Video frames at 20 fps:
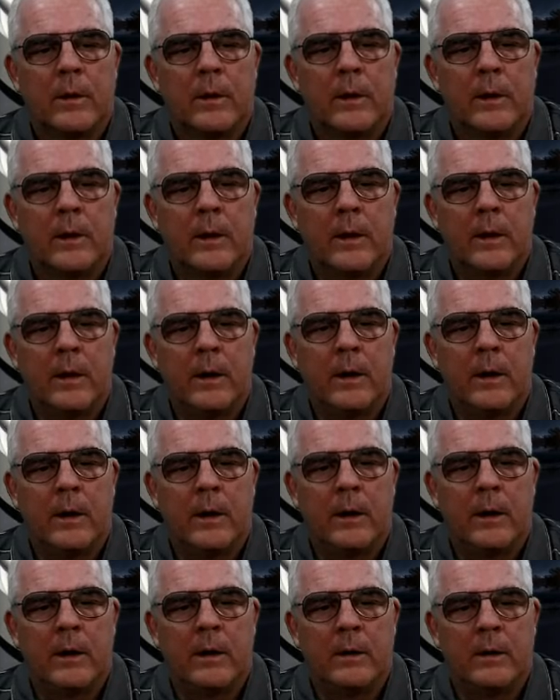
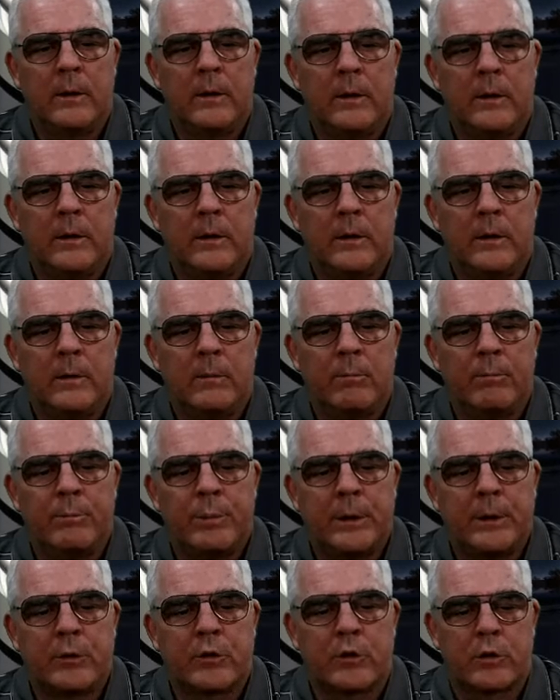and
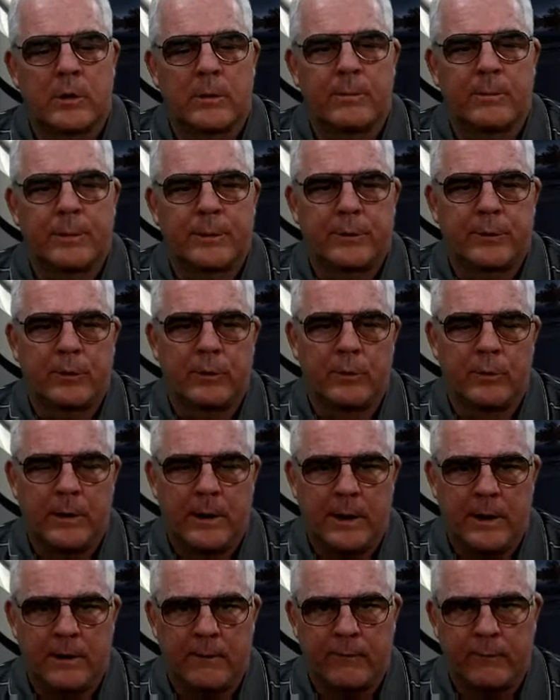bishop to
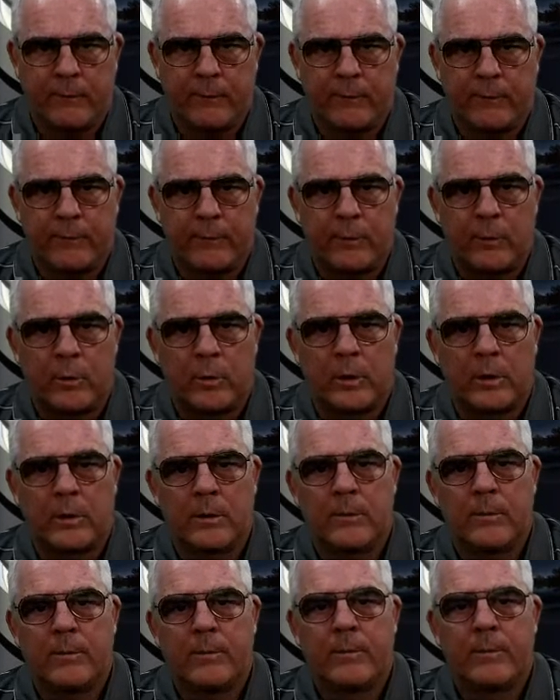f4,
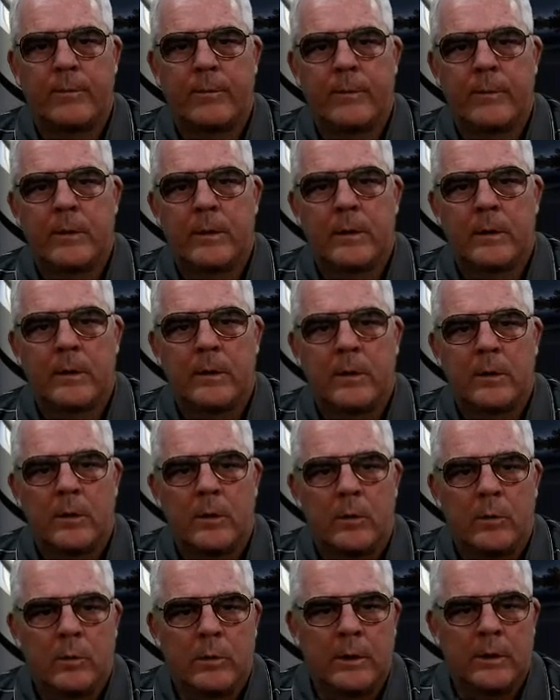
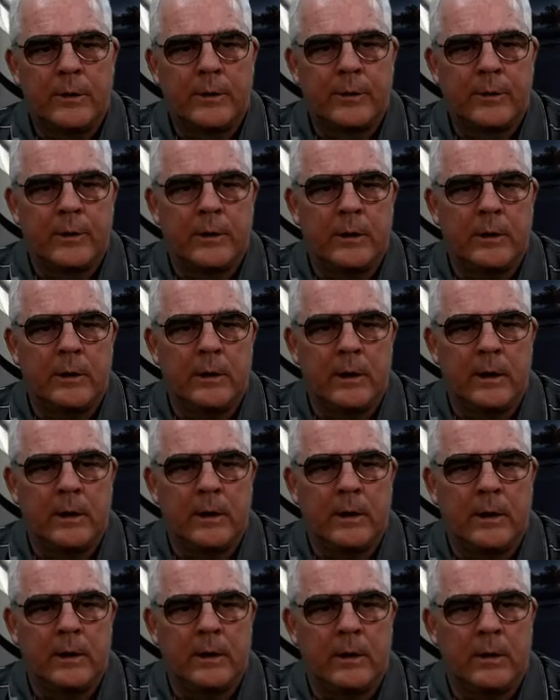with the knight
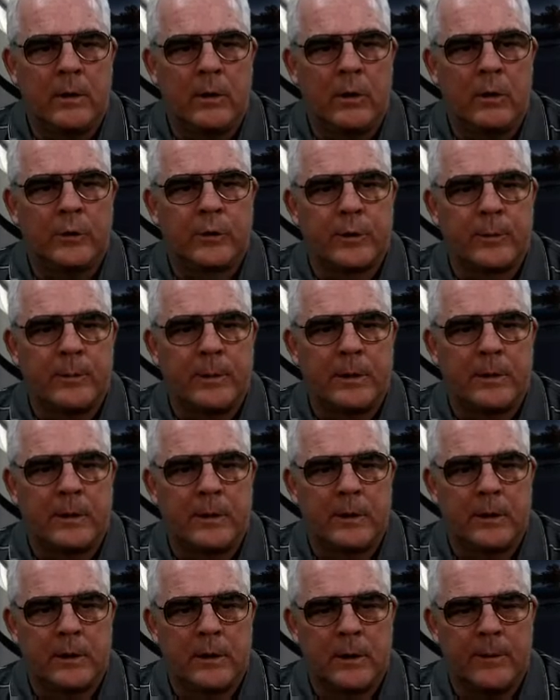ultimately
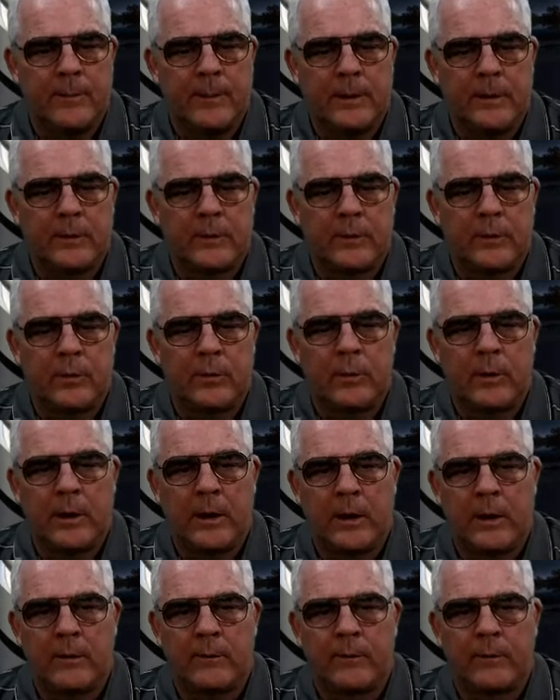coming to
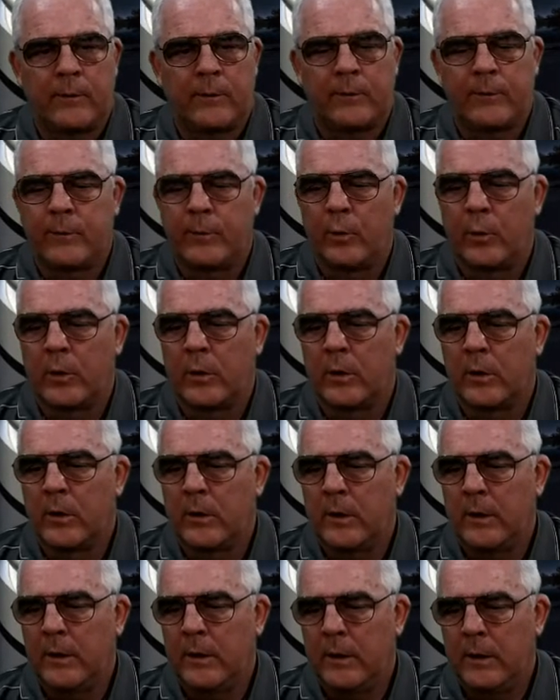f4
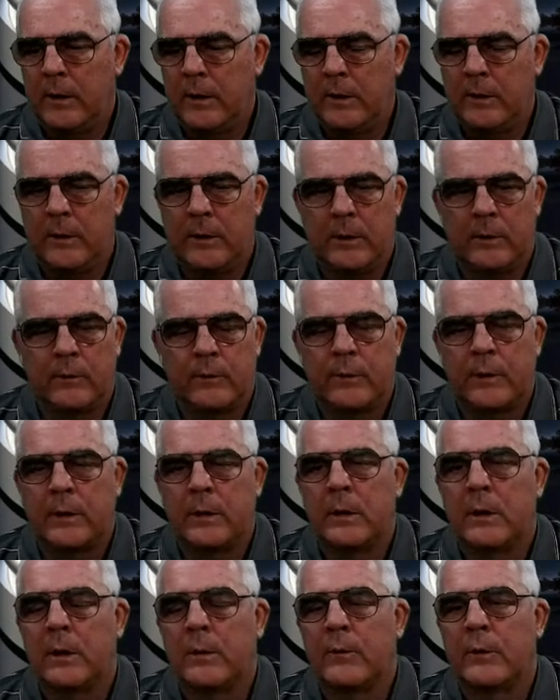in the event
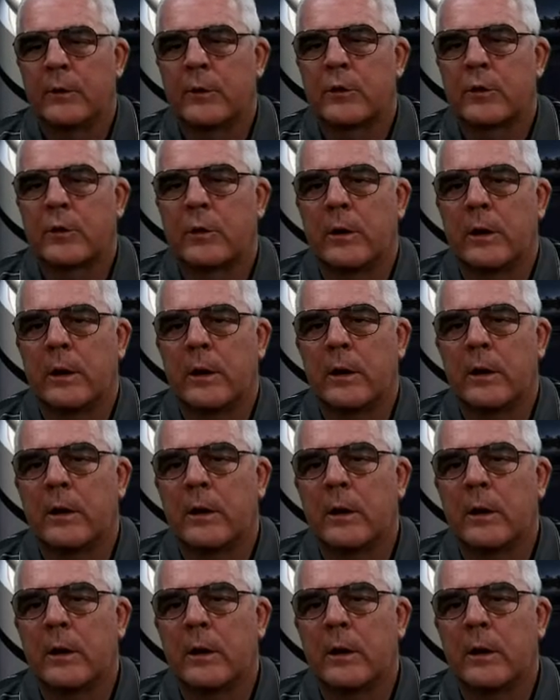of a trade.